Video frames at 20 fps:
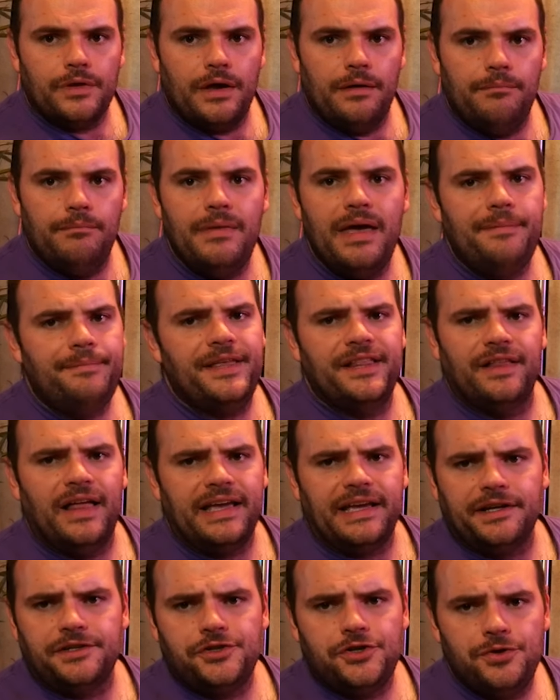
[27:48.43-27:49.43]
maybe
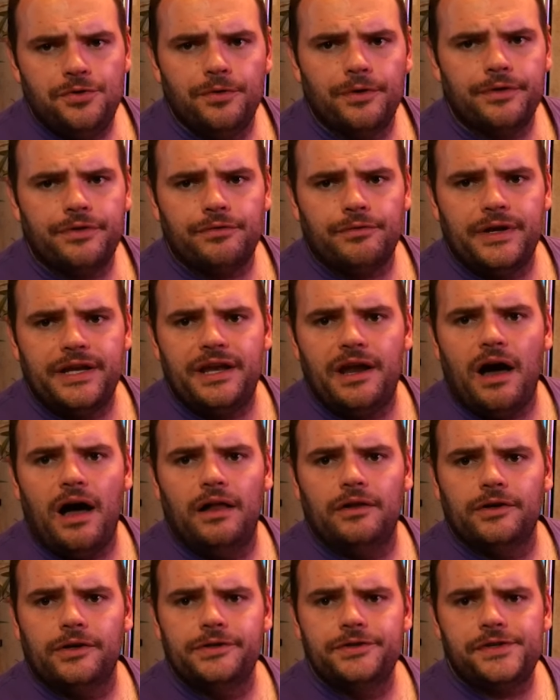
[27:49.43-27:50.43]
like $2 or
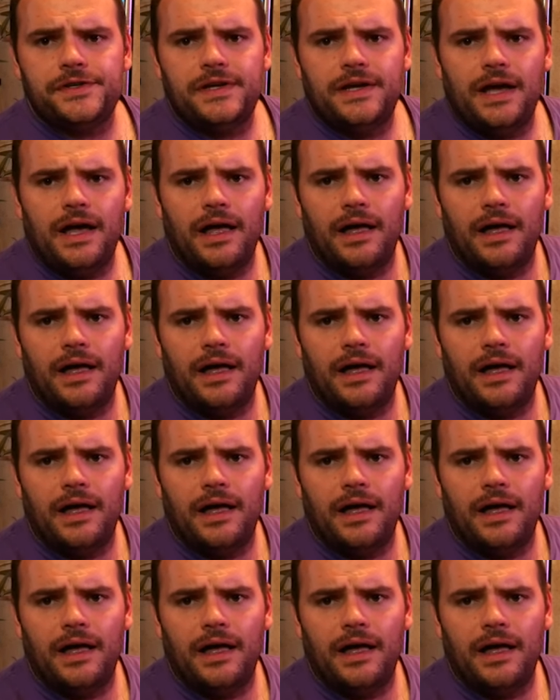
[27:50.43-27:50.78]
$3